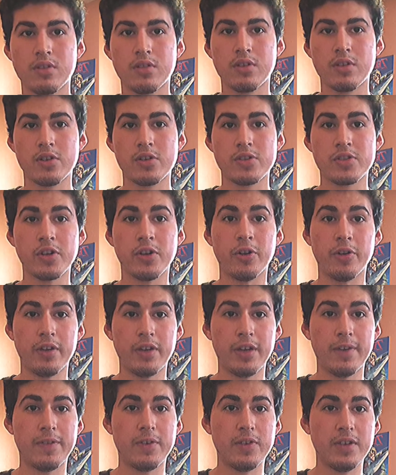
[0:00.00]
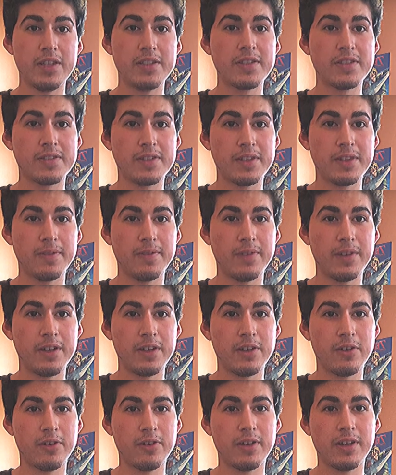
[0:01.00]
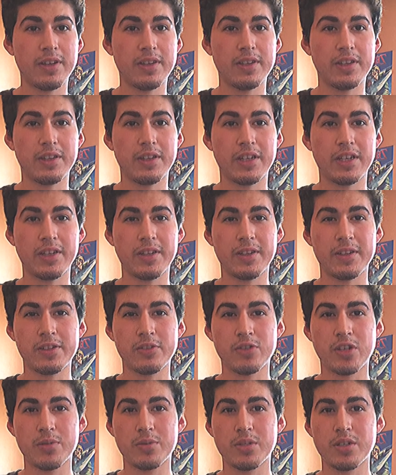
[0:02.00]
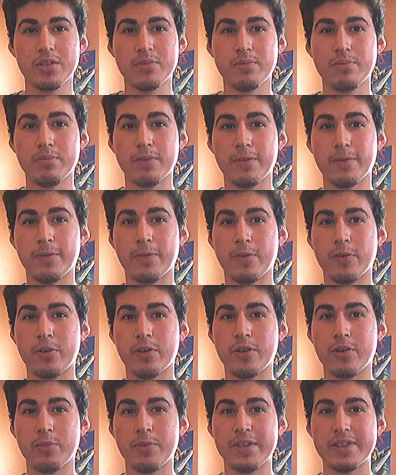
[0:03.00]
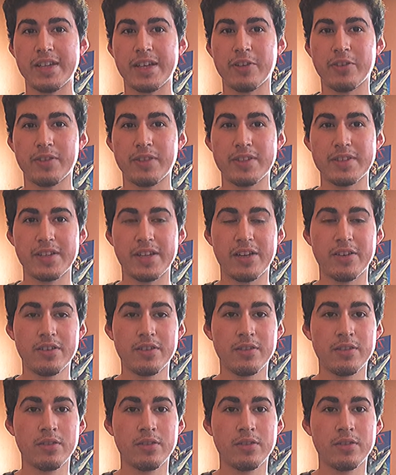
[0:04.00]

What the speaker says: So, if you need to see the video and the link in the description before we tackle this down,